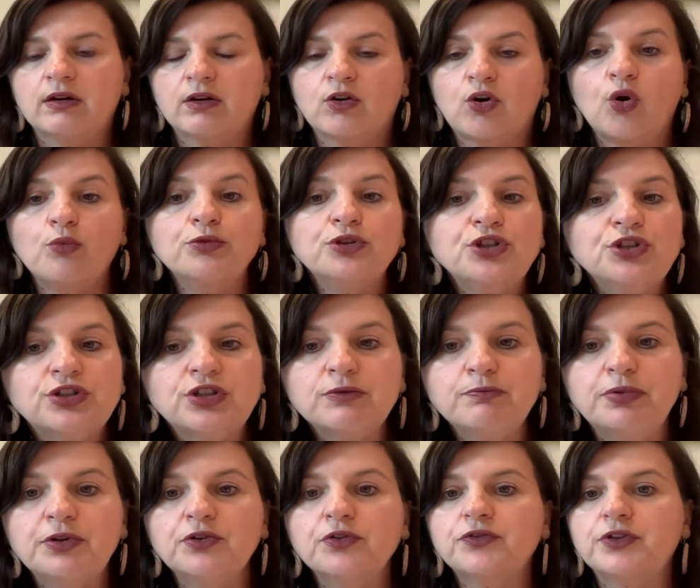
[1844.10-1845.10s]
community
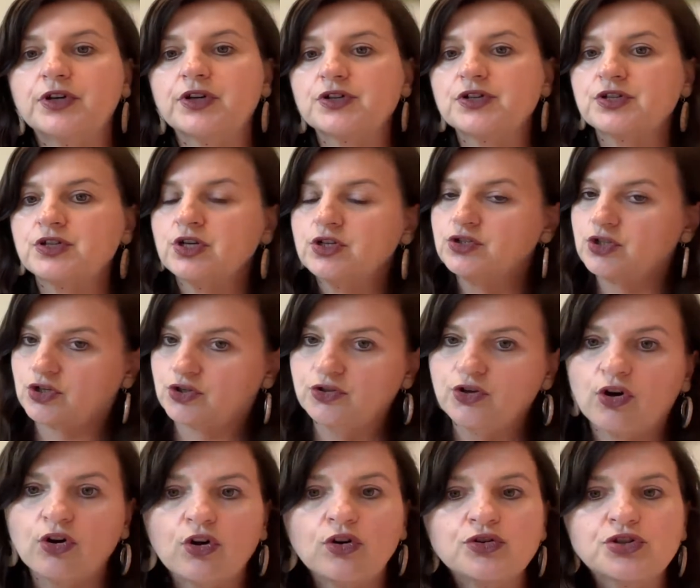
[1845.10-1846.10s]
builders,
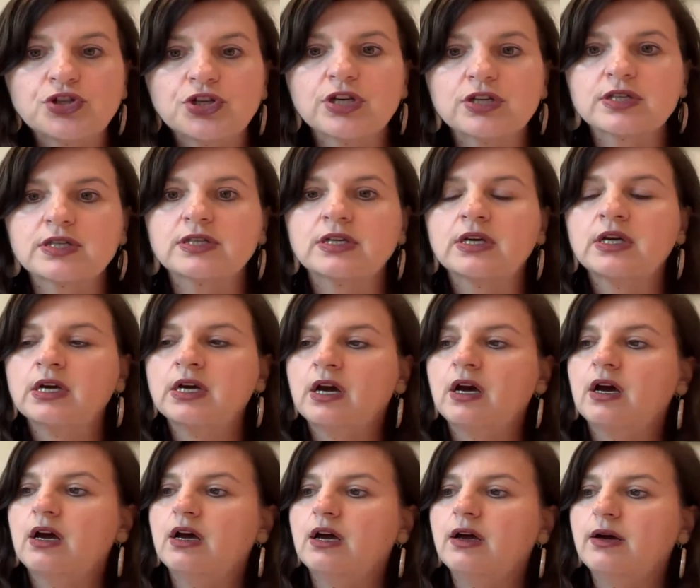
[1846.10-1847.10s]
technologies,
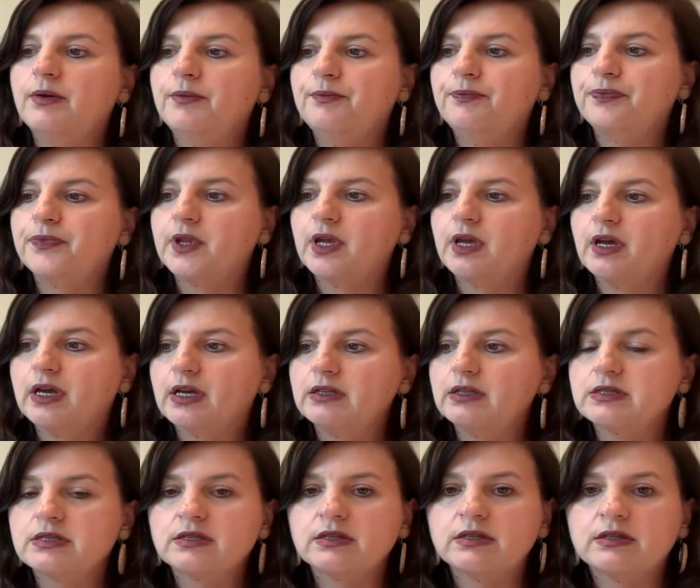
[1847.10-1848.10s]

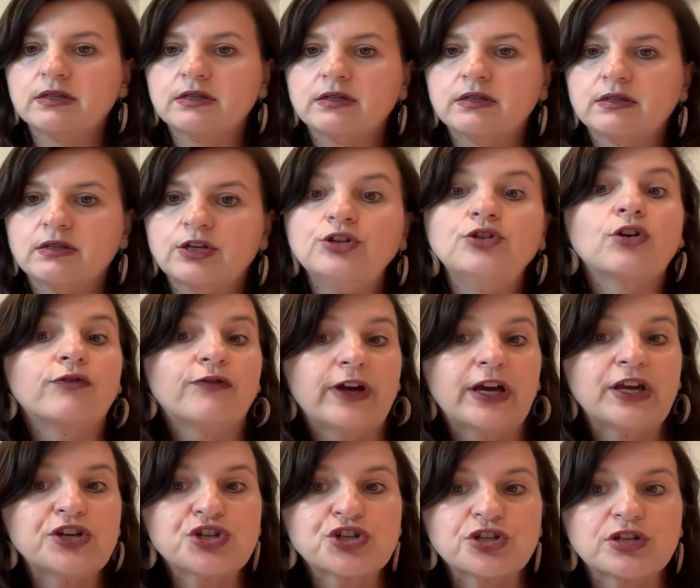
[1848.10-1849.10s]
and
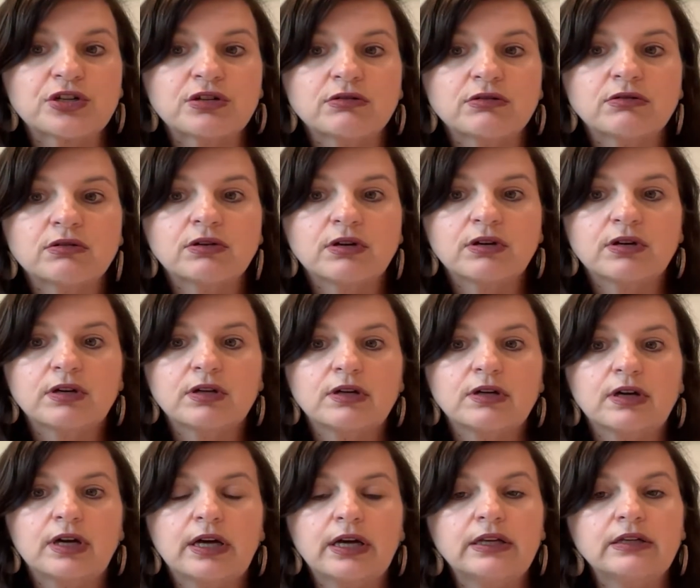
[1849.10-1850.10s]
innovation.
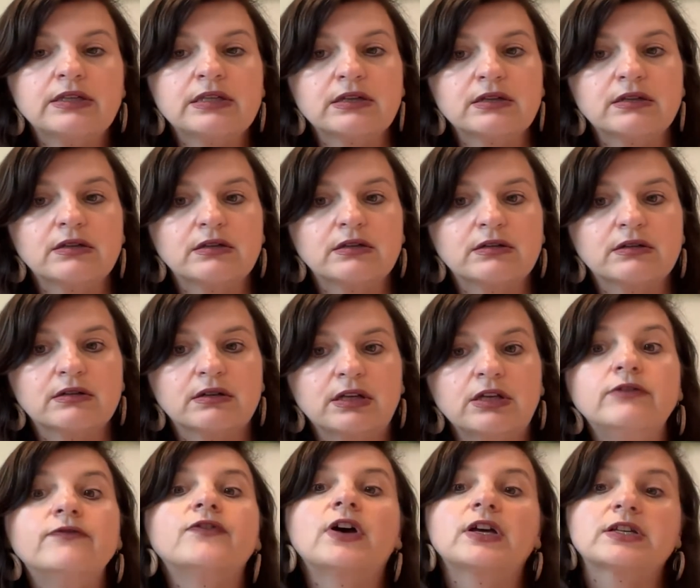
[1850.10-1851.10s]
And
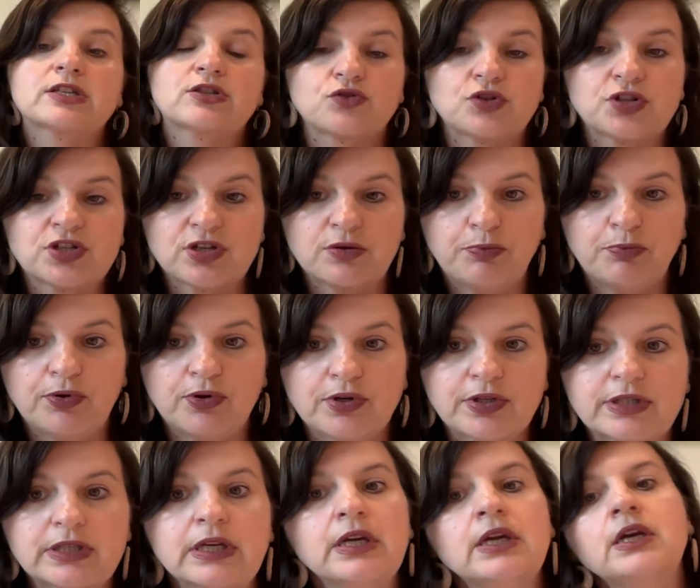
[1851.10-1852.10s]
investor
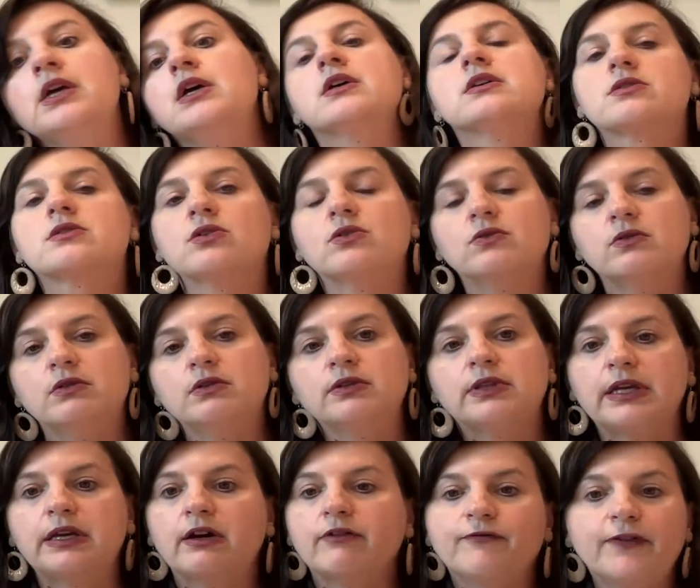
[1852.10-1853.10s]
support. So
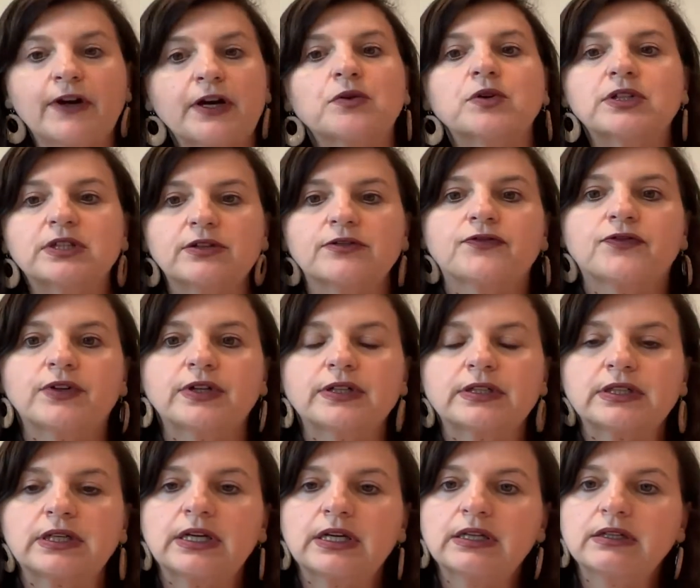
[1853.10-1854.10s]
they are very
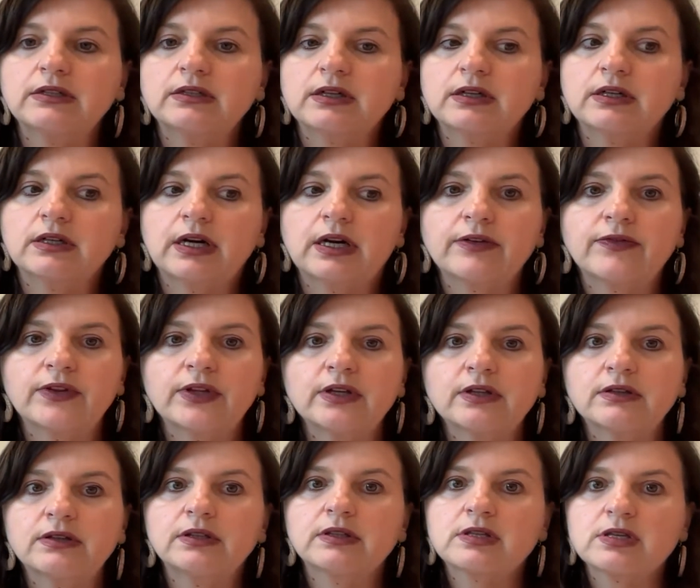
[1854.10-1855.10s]
different. And I
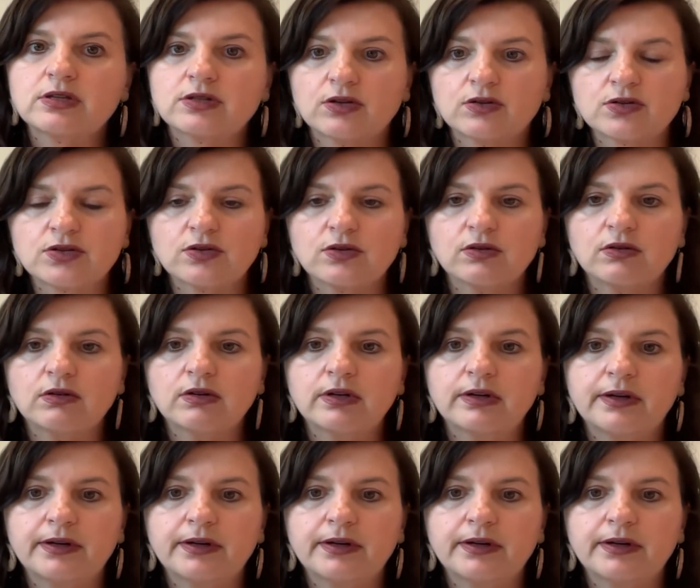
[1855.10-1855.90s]
think this is also